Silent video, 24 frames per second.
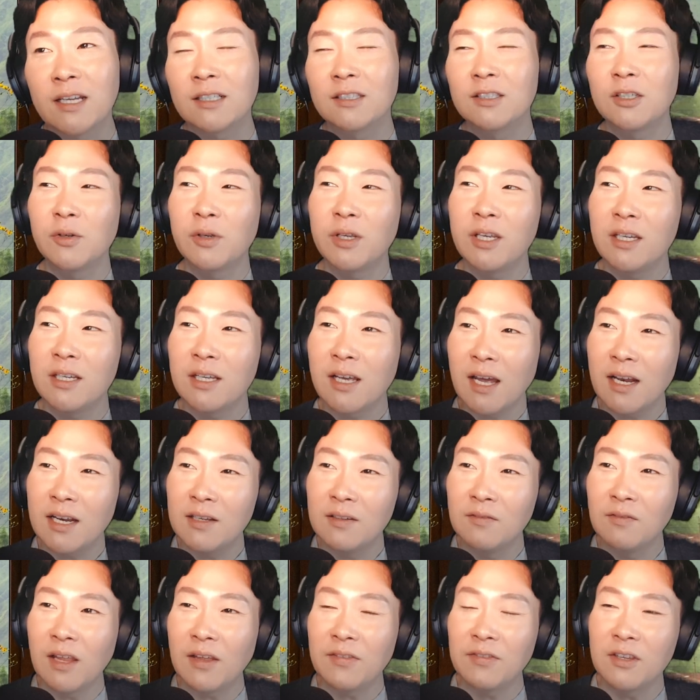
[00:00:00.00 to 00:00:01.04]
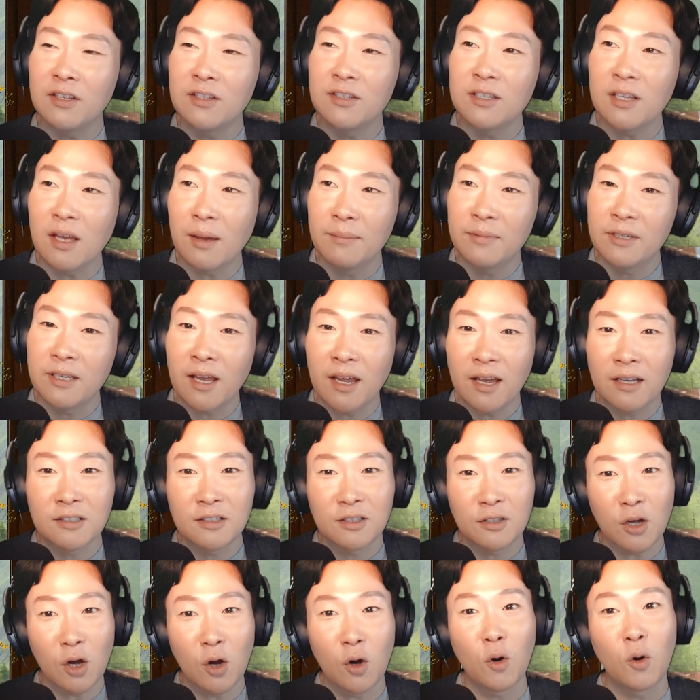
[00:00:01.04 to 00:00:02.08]
So he kind of let the subtext
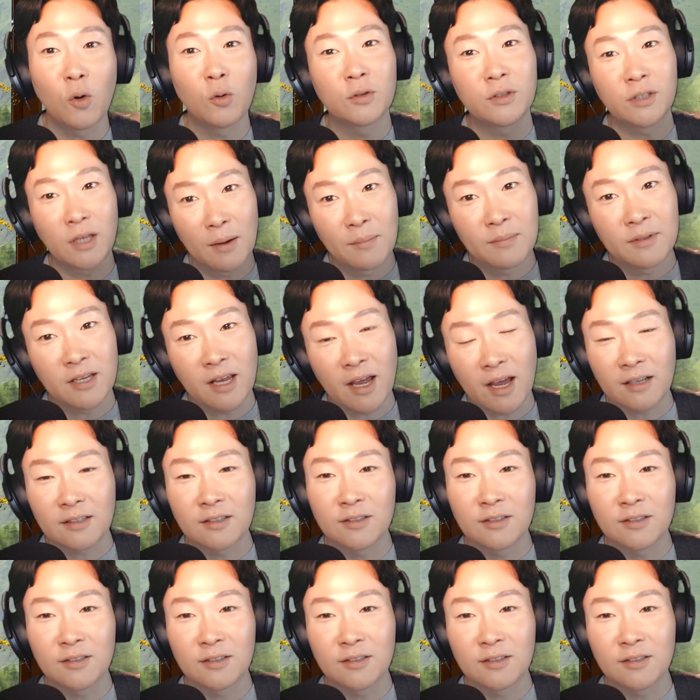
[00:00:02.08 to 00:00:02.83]
go subtext.